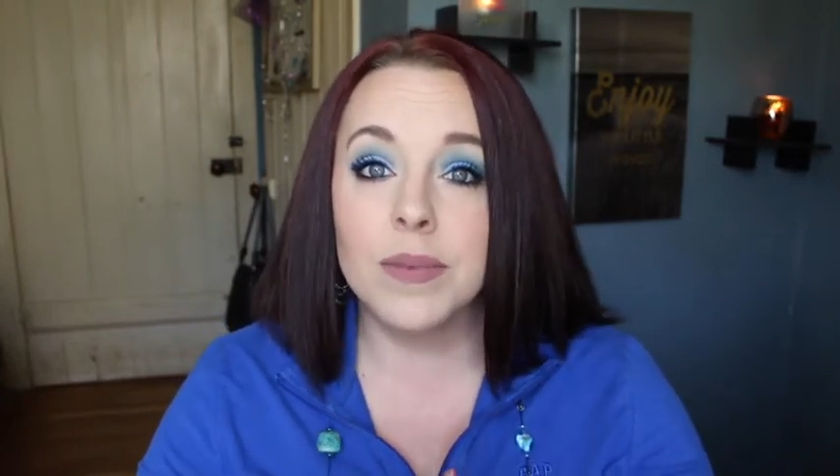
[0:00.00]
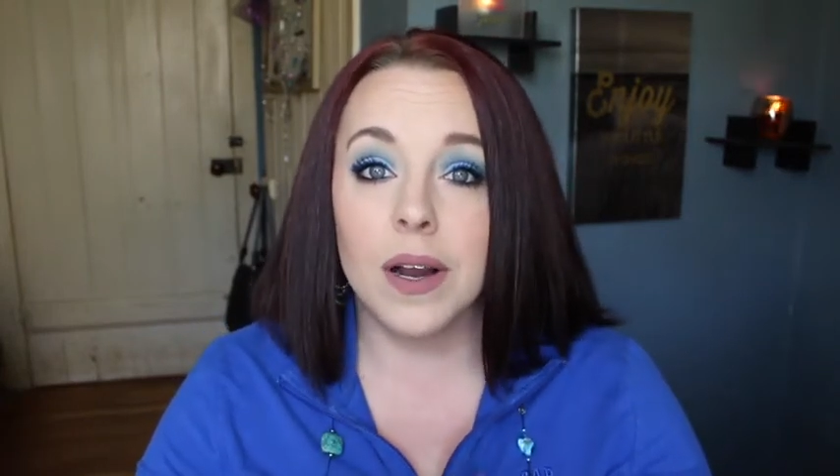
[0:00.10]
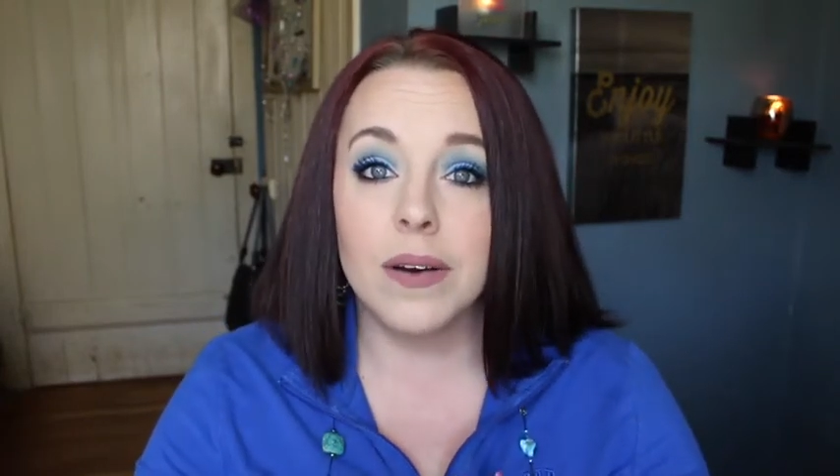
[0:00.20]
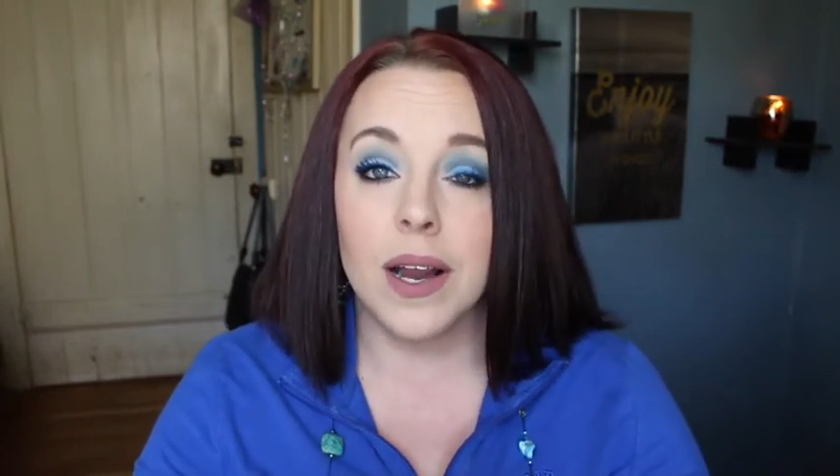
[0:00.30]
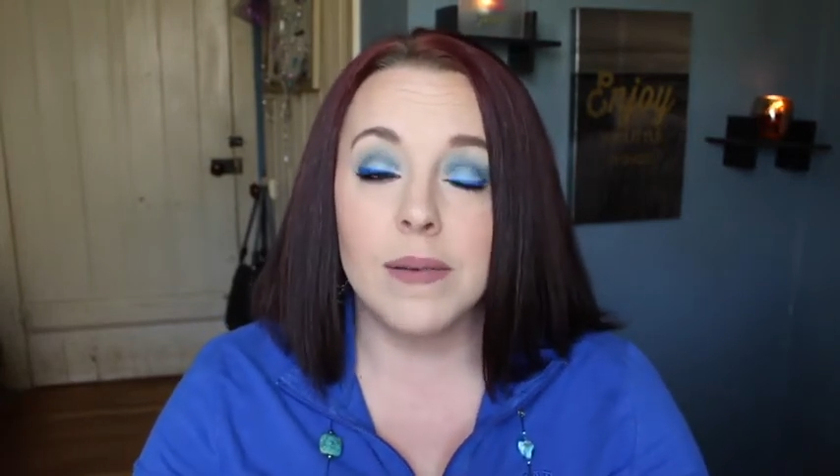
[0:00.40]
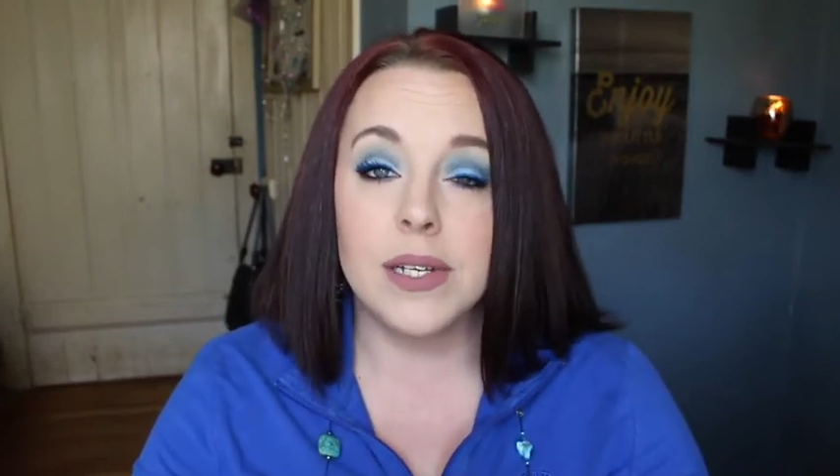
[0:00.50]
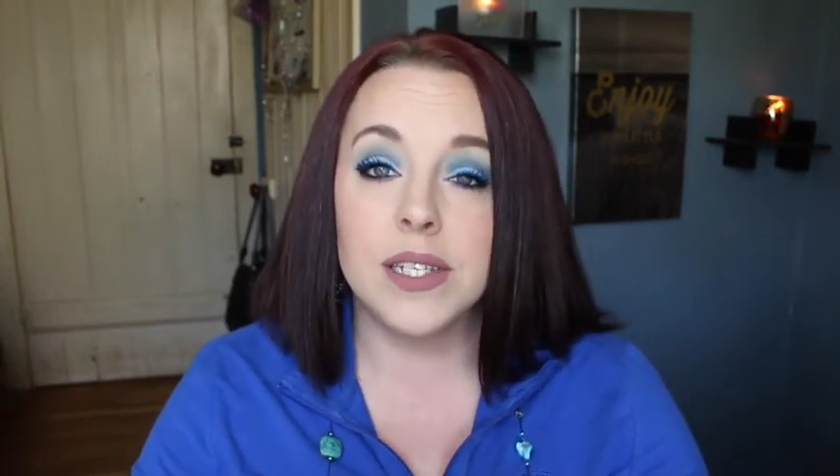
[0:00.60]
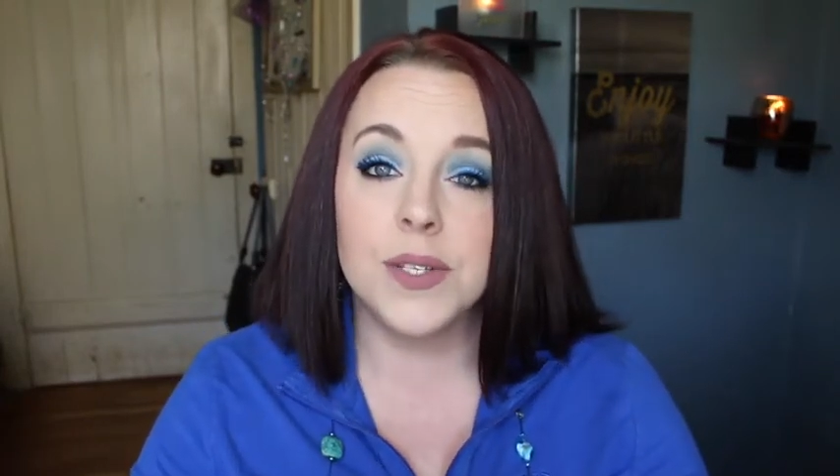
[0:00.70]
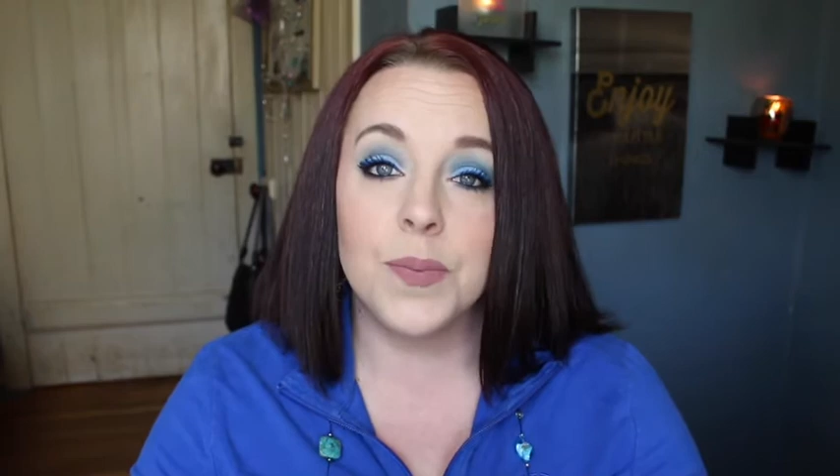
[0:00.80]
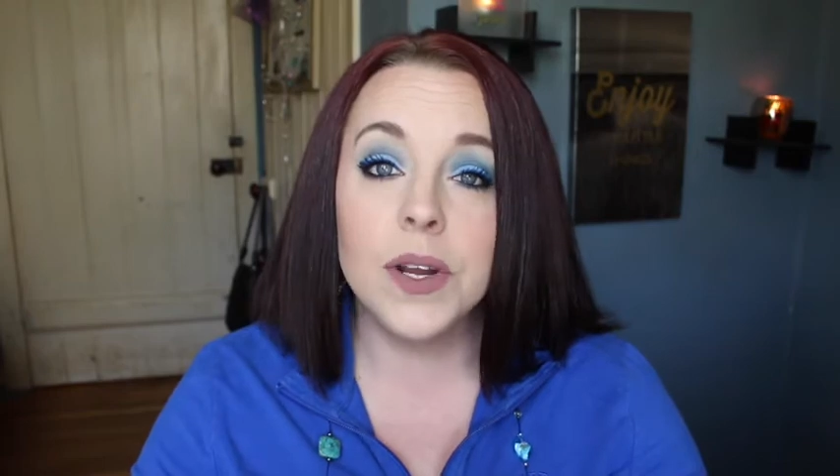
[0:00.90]
program in
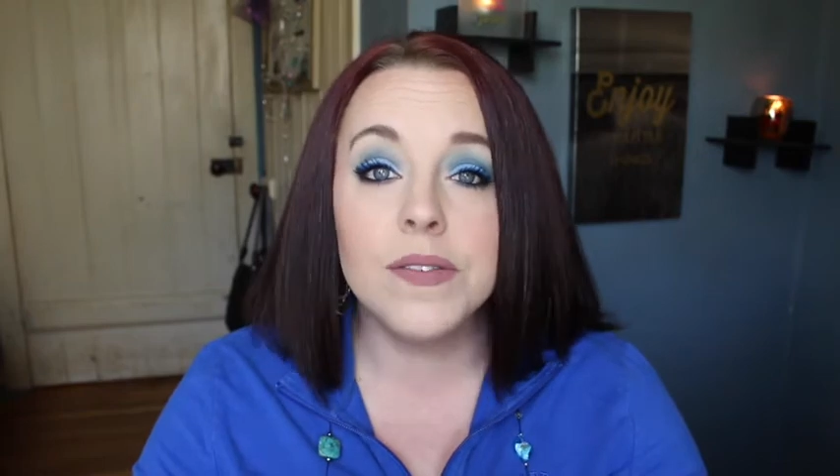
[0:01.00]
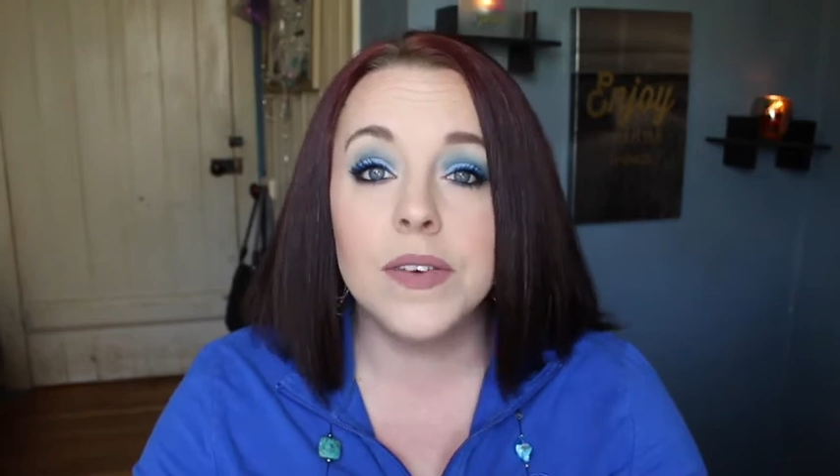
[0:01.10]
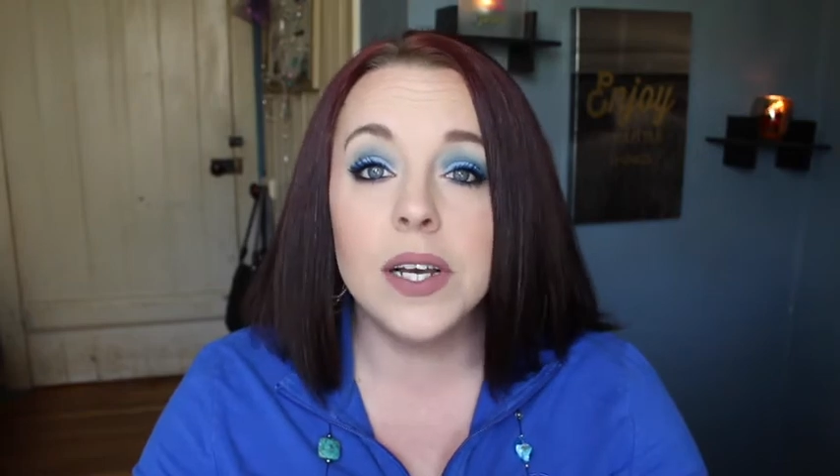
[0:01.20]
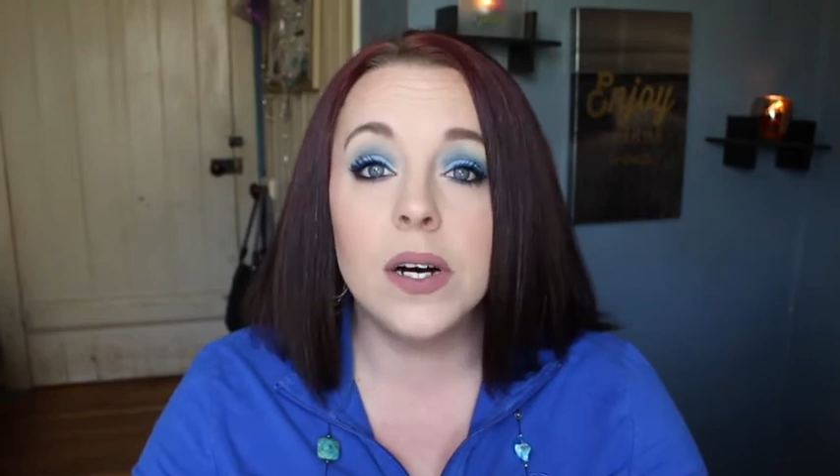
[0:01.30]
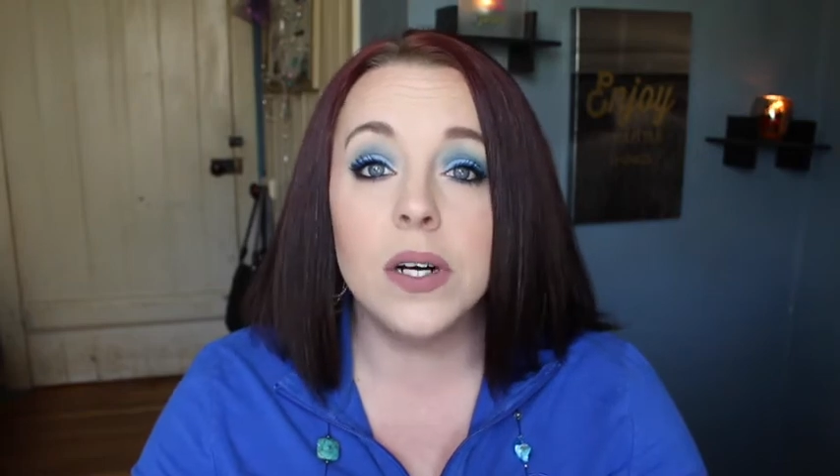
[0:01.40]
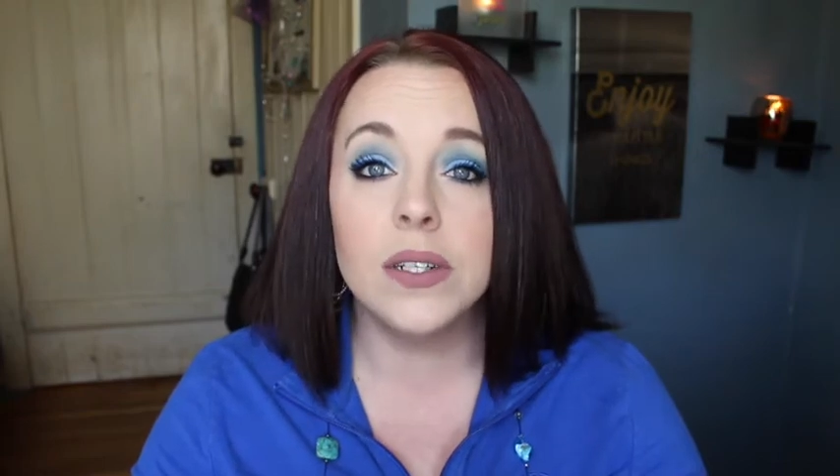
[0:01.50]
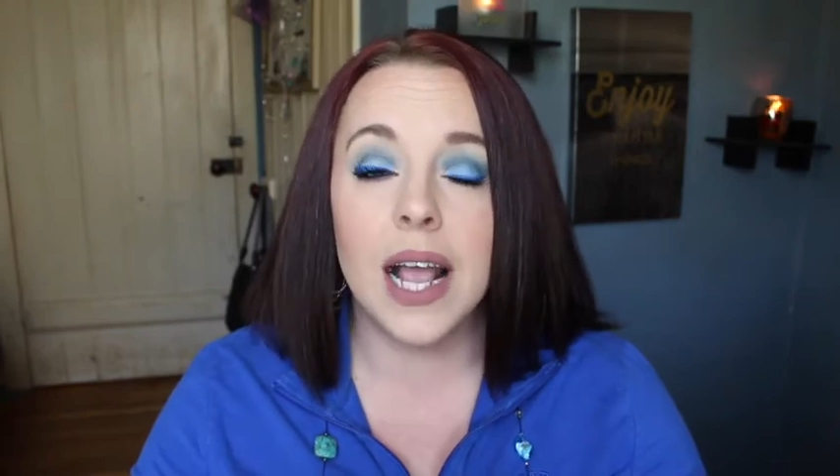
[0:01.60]
Springfield